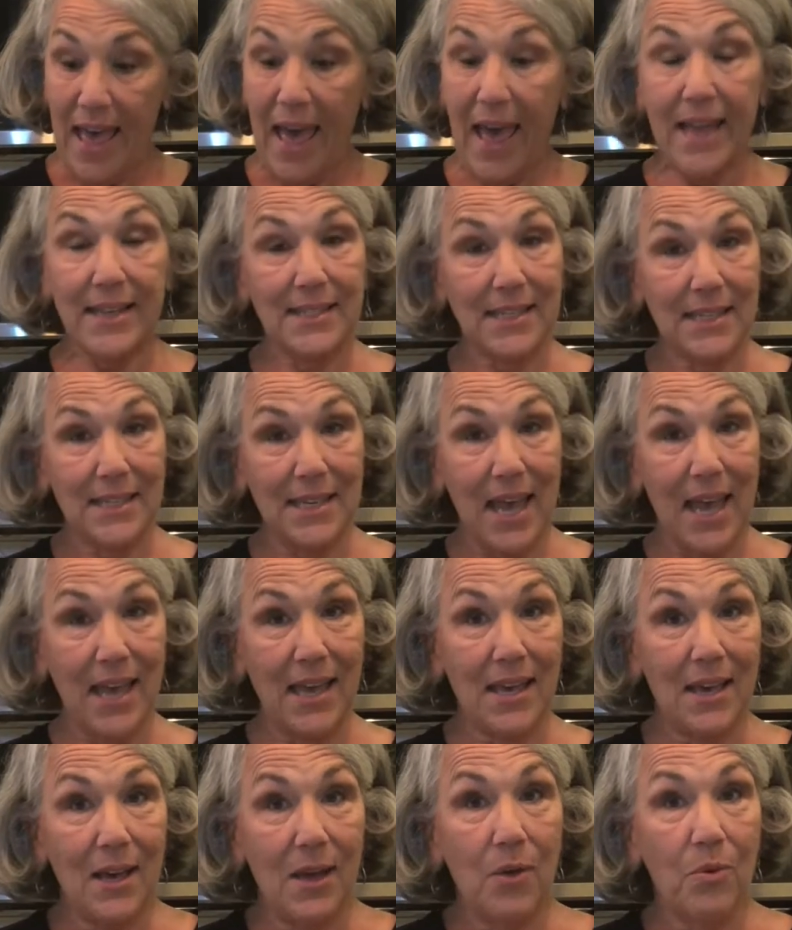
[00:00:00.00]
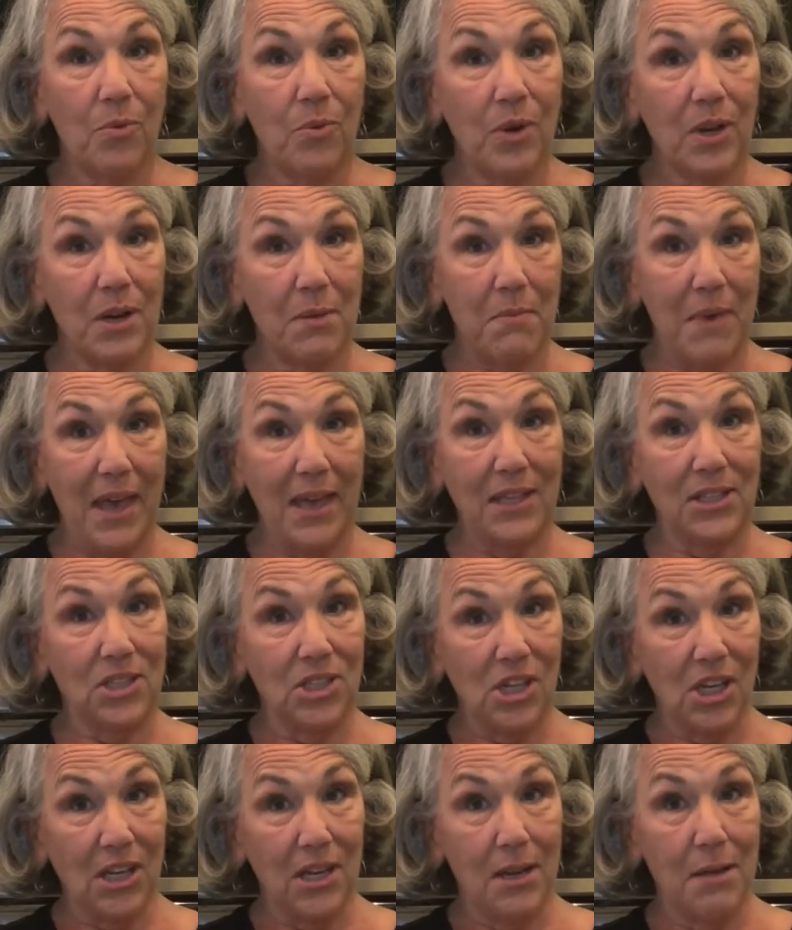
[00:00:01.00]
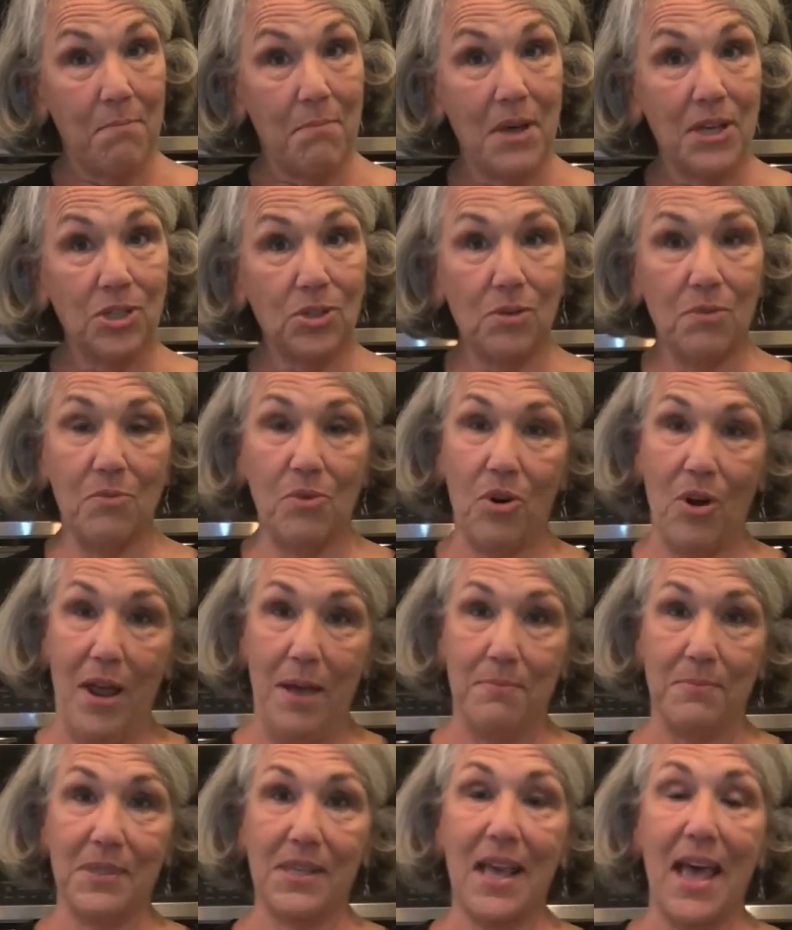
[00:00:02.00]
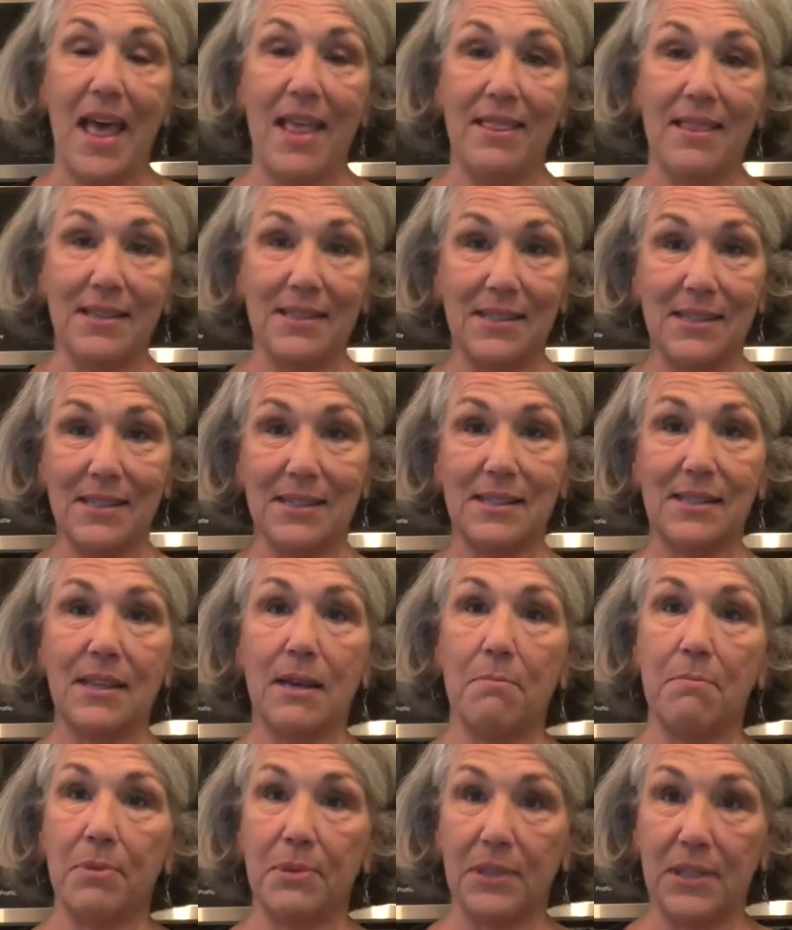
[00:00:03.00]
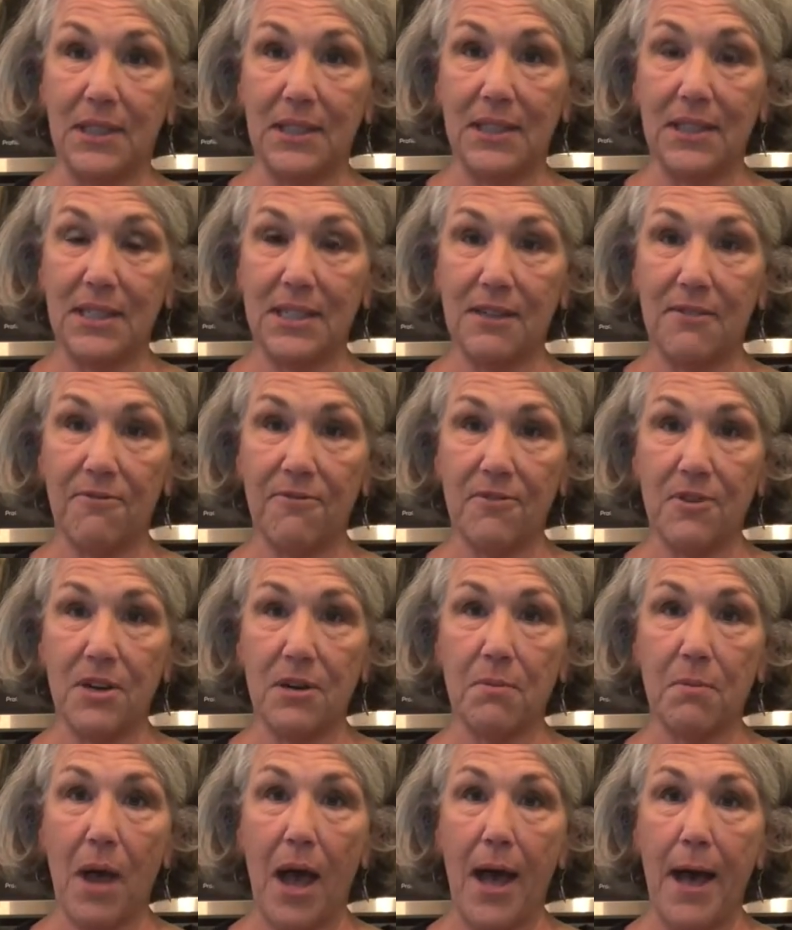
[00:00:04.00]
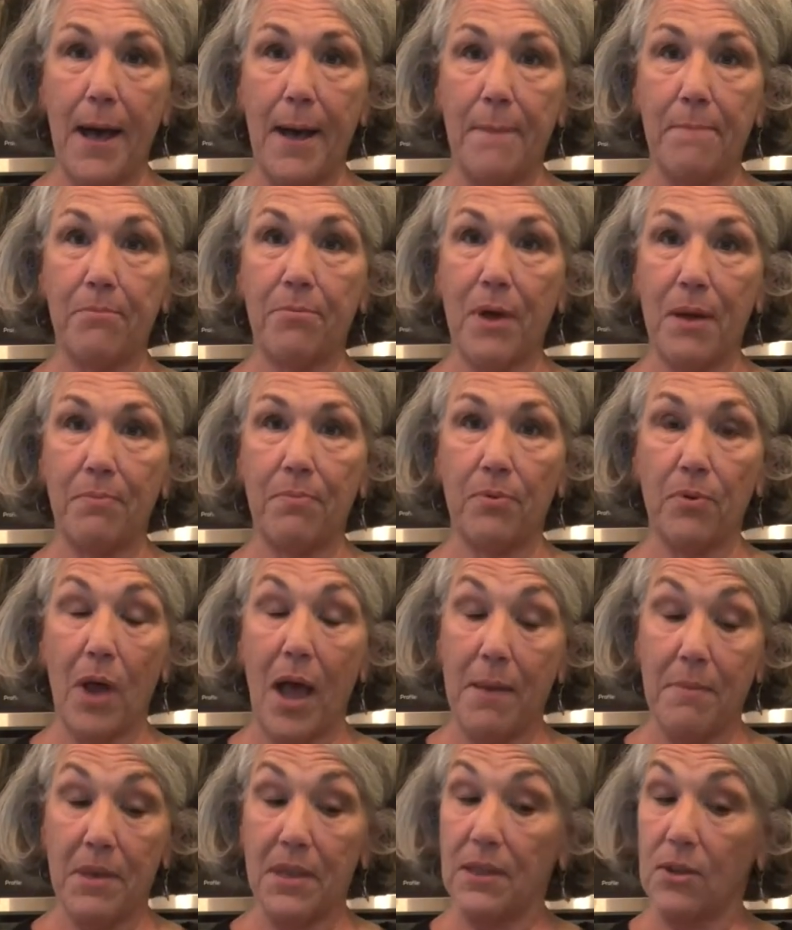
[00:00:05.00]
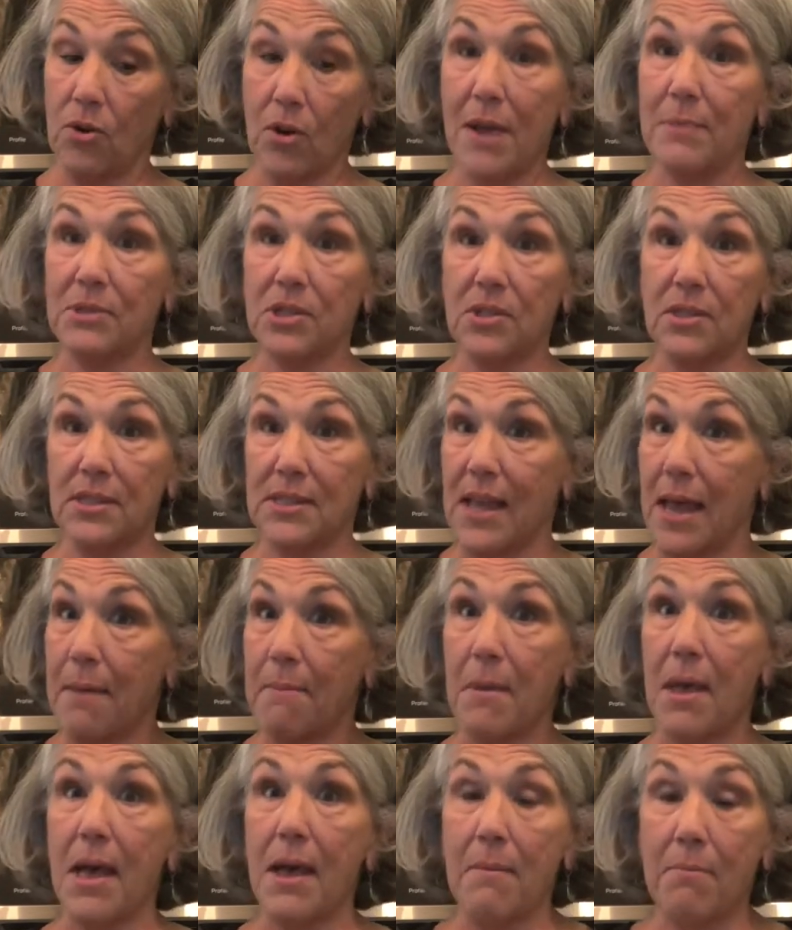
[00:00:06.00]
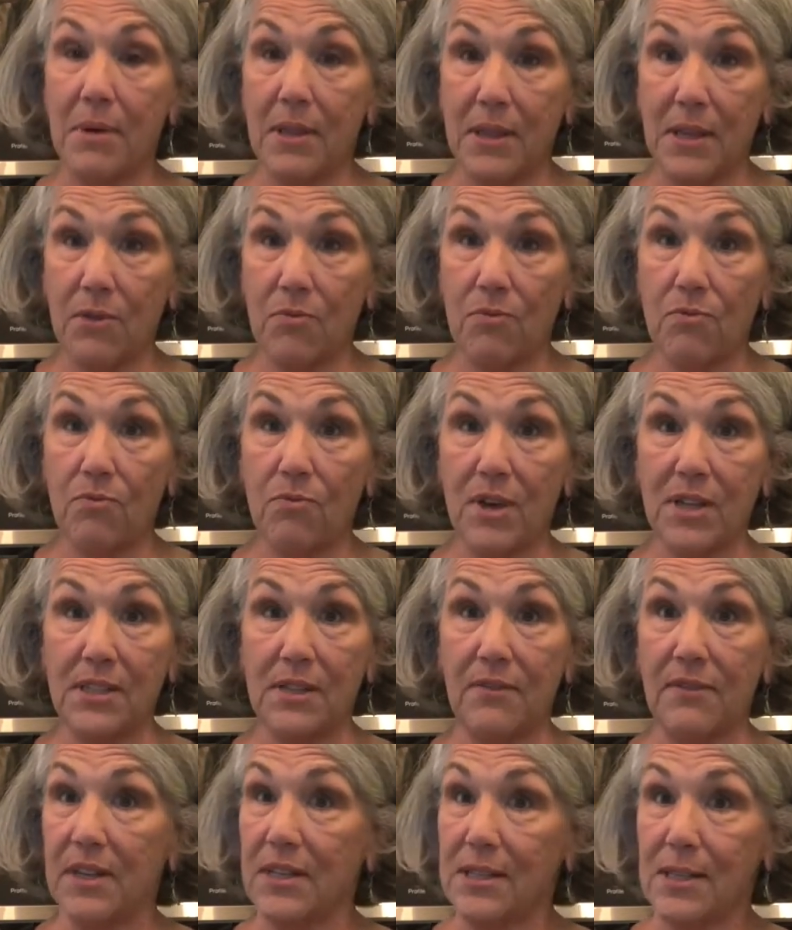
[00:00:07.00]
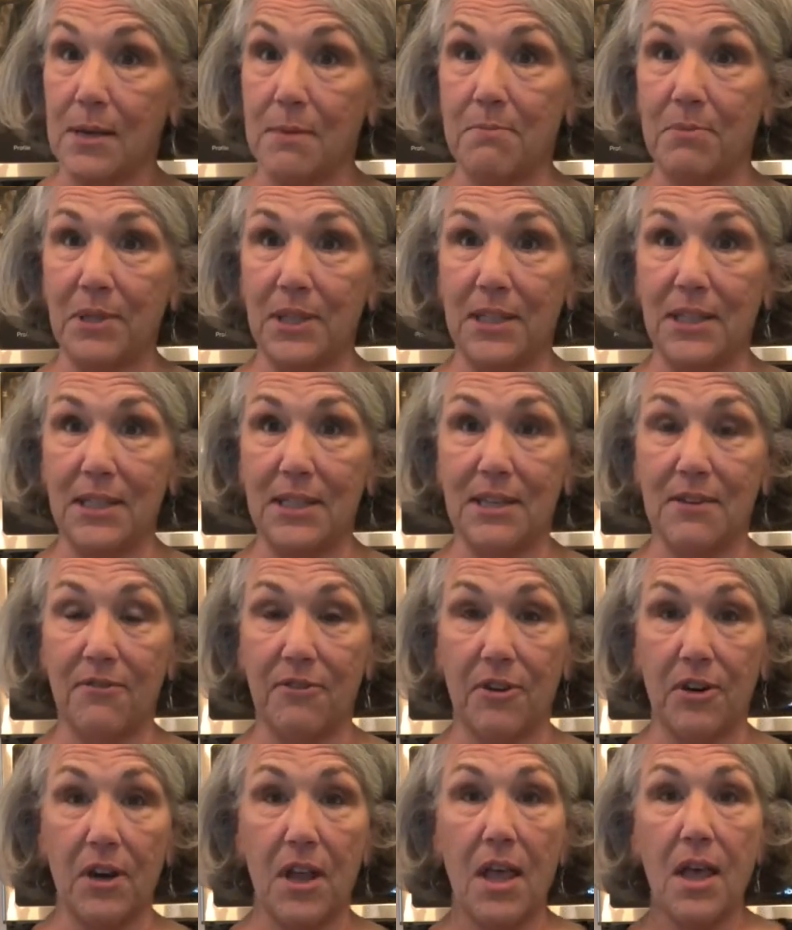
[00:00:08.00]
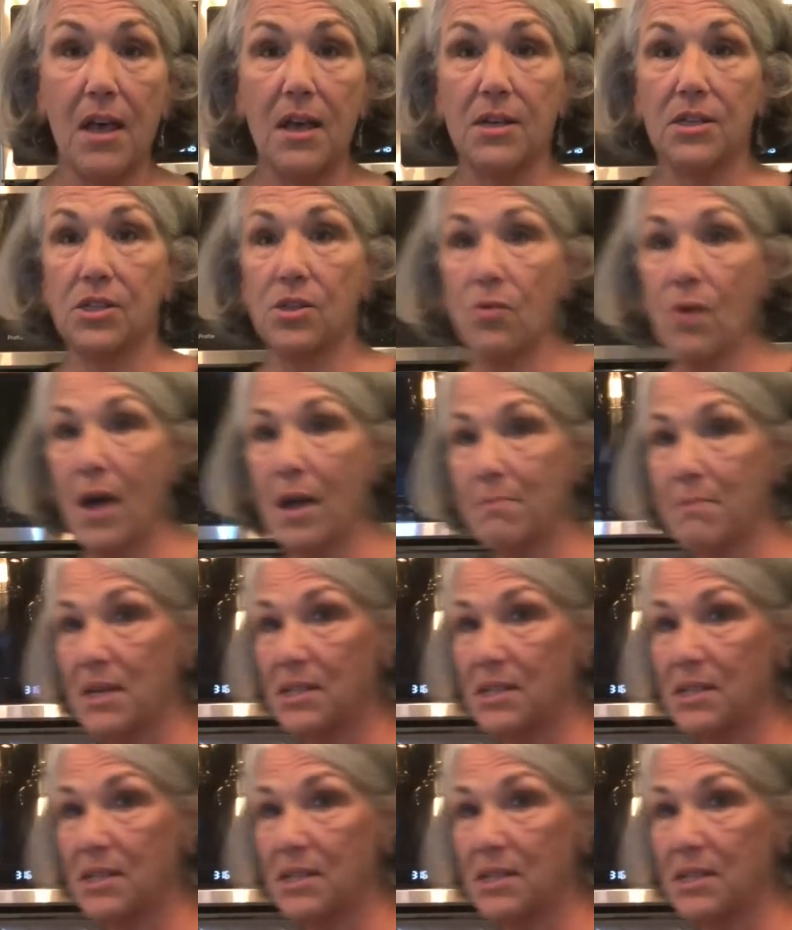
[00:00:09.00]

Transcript: And today we're going to make chicken and mushroom crepes, and this is completely different. The crepes are the same, but the rest of it is completely different. So on my